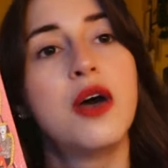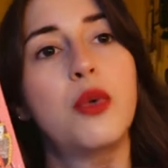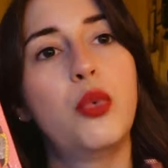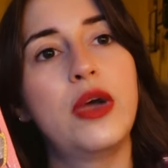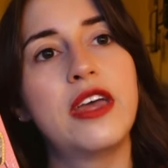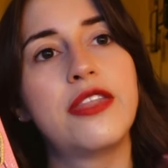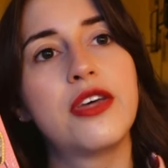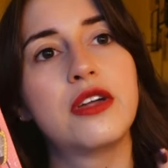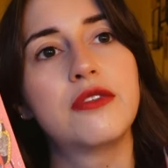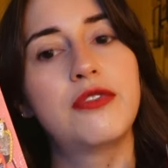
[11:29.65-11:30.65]
with
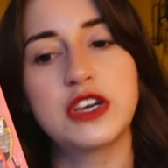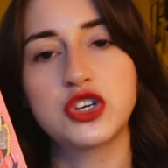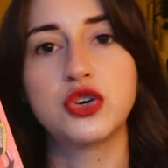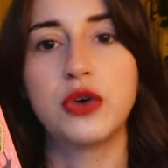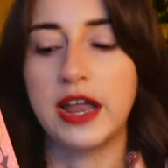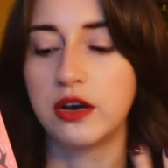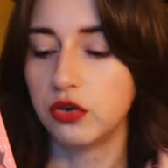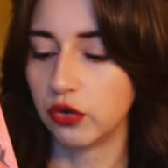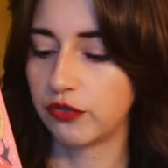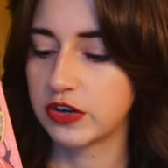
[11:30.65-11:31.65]
fictional and
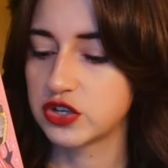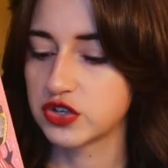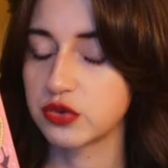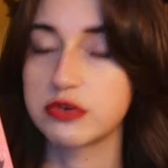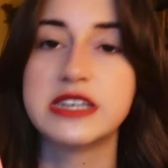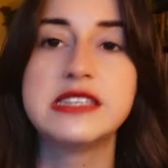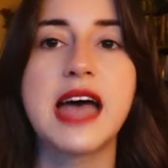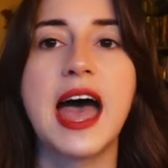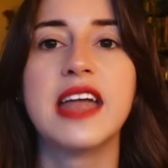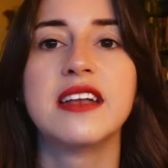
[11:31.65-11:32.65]
non-fiction stories
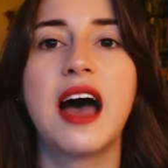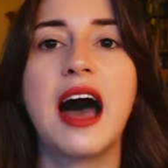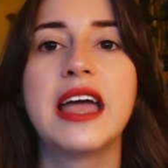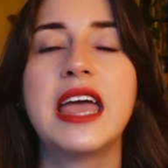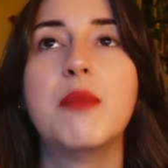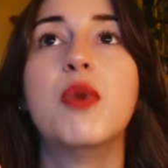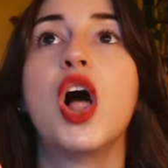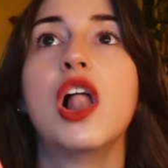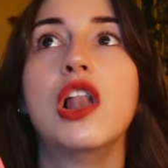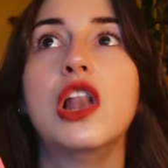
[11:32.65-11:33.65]
and I am
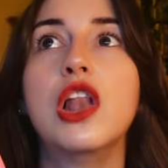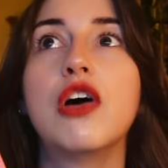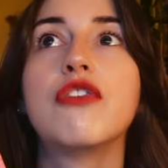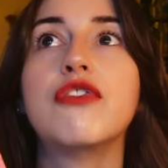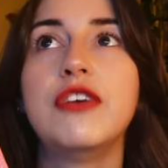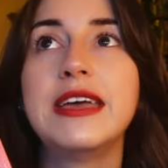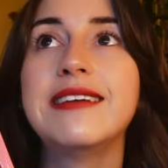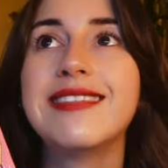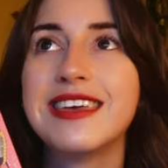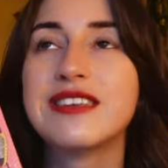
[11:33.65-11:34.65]

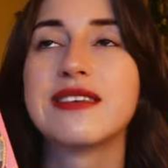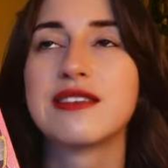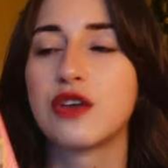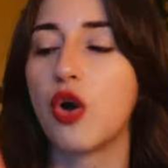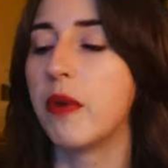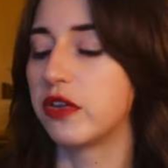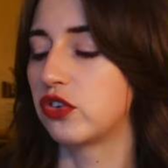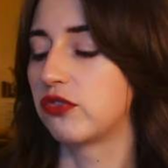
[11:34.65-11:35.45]
loving this so much.